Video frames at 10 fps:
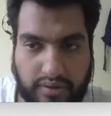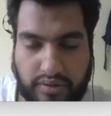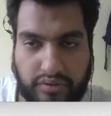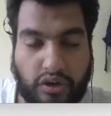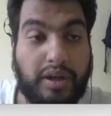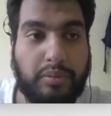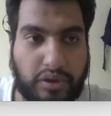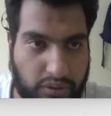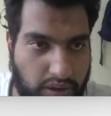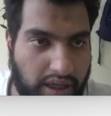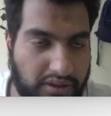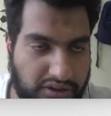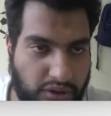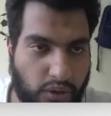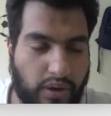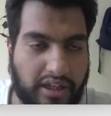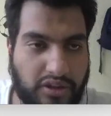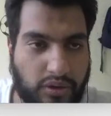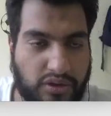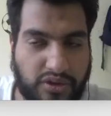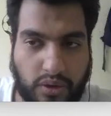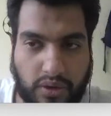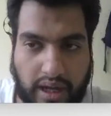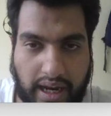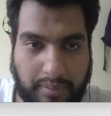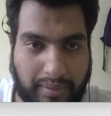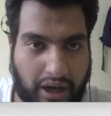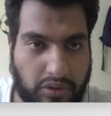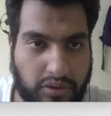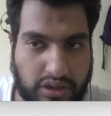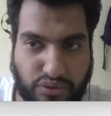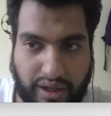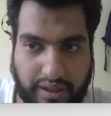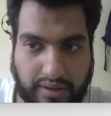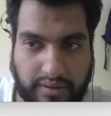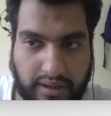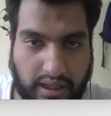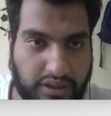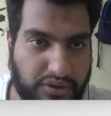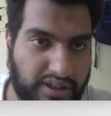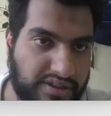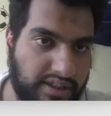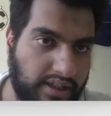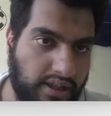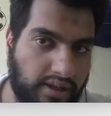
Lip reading: for input equal 0, X equal to 0, and my output is 1, as you can see here.